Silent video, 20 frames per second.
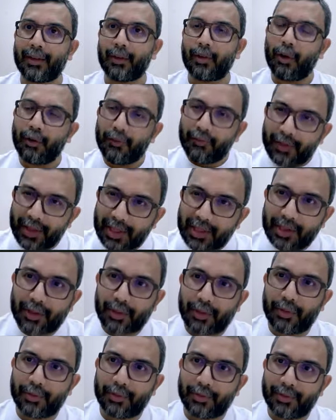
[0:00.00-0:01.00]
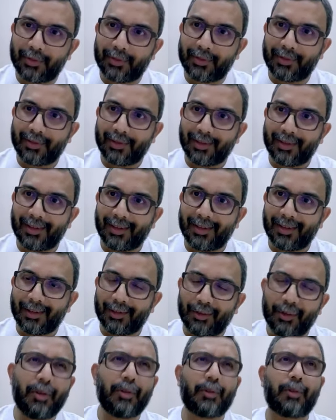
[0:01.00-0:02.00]
convinced you.
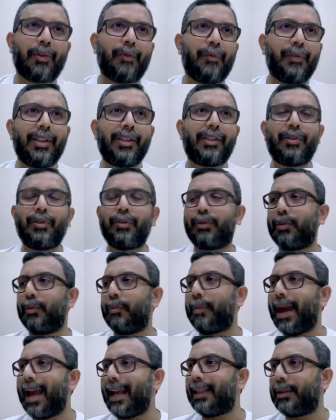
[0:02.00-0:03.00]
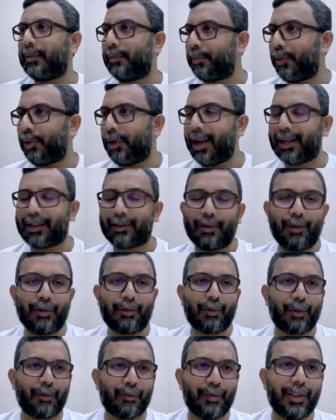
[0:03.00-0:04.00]
Not convinced you to buy the product, not
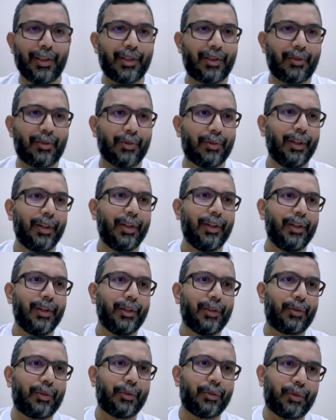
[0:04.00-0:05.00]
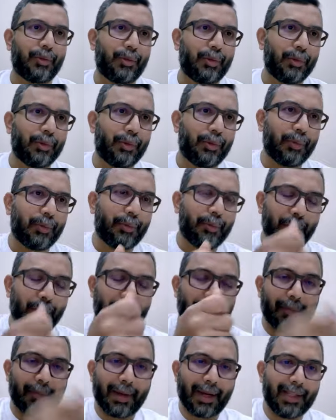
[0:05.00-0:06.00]
convinced you to put
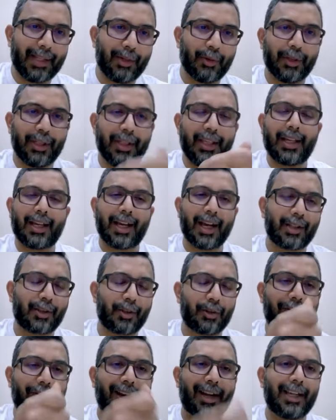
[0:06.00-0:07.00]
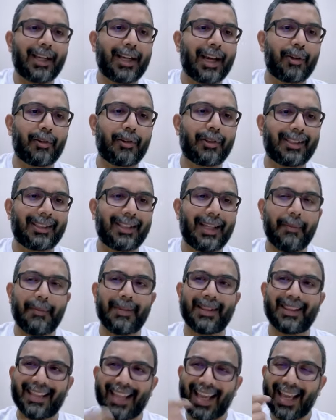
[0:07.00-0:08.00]
the money or e-cards or credit card on the table.
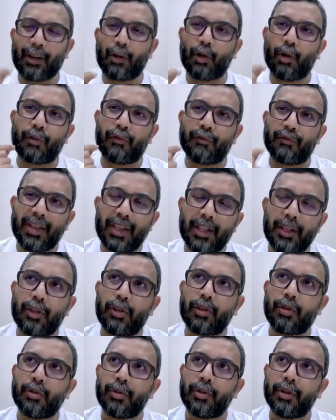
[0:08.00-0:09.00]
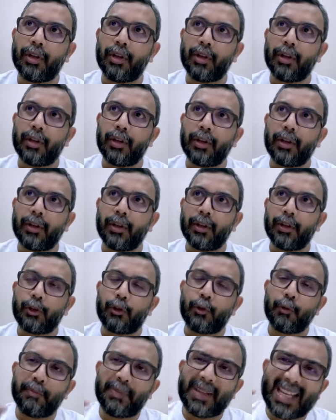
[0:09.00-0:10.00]
They convinced you
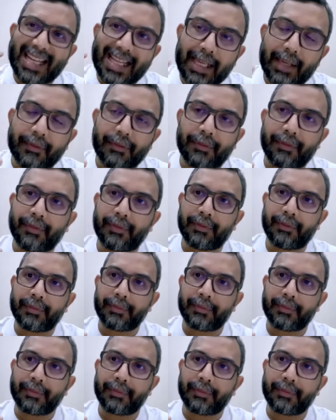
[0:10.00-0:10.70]
to believe